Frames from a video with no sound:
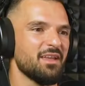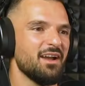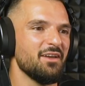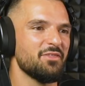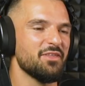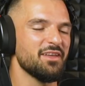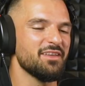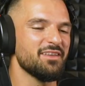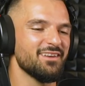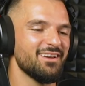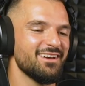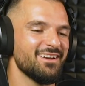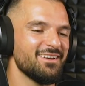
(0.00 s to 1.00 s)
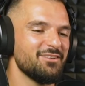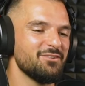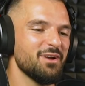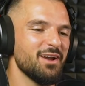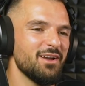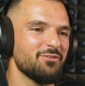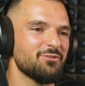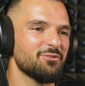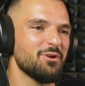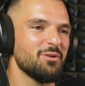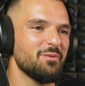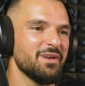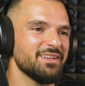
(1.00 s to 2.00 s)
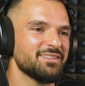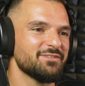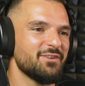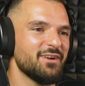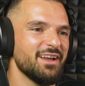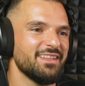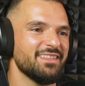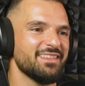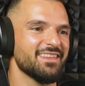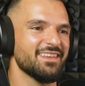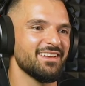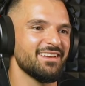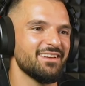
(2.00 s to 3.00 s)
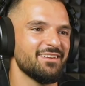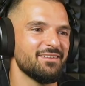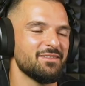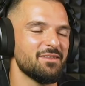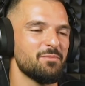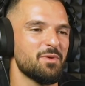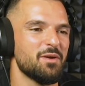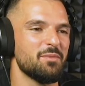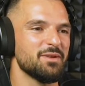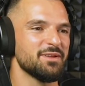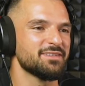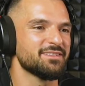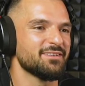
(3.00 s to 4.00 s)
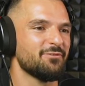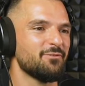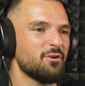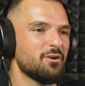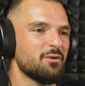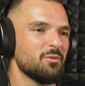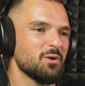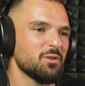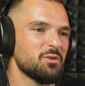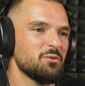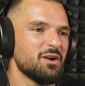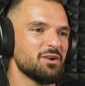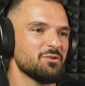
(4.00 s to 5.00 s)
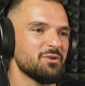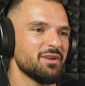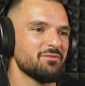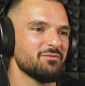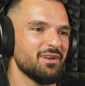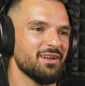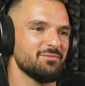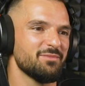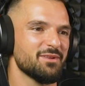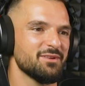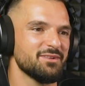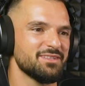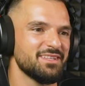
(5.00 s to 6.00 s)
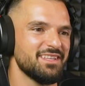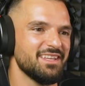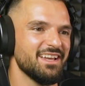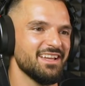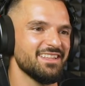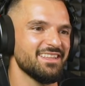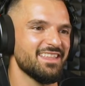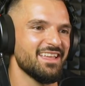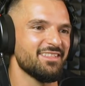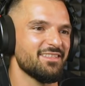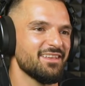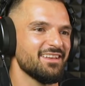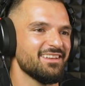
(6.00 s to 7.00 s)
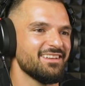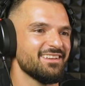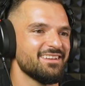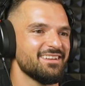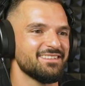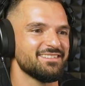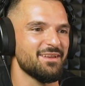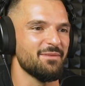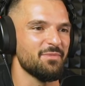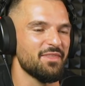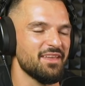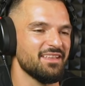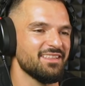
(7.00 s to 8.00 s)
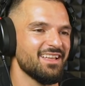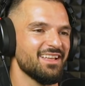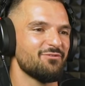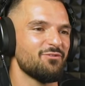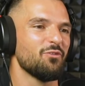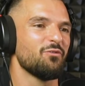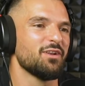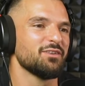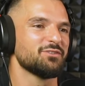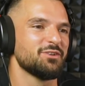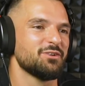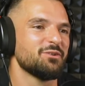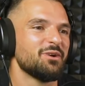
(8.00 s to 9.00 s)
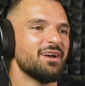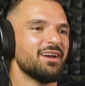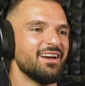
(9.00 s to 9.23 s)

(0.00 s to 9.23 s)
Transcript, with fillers: I think uh, you have to always find uh, the purpose for what you are doing, right? Because in the end, that uh, is something that fulfills you.